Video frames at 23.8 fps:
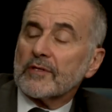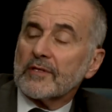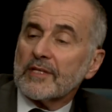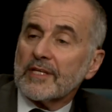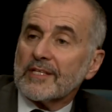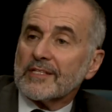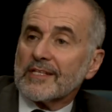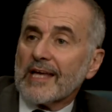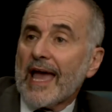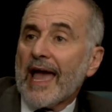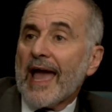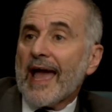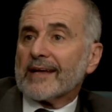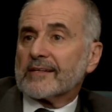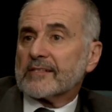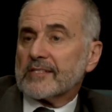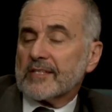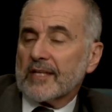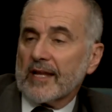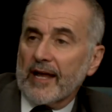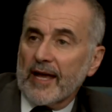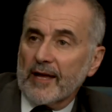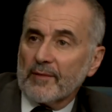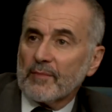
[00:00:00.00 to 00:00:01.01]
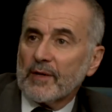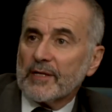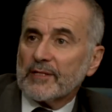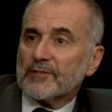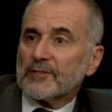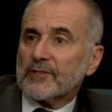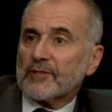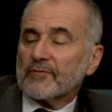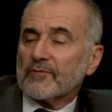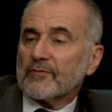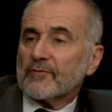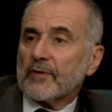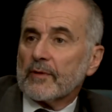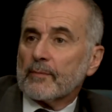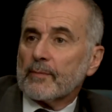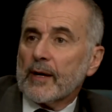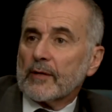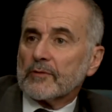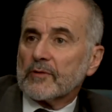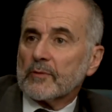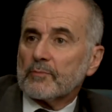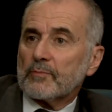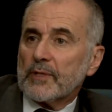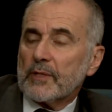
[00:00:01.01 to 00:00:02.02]
in these acts that I mentioned
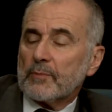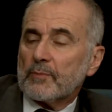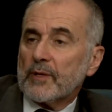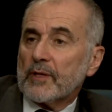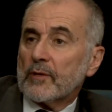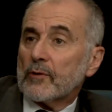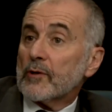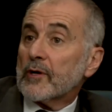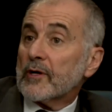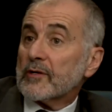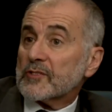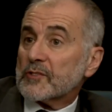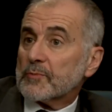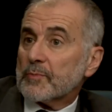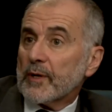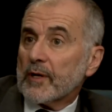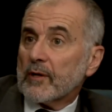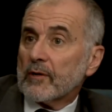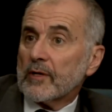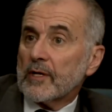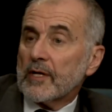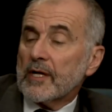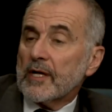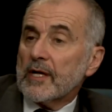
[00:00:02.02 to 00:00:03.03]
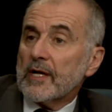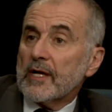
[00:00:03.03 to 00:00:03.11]
about the BP oil spill.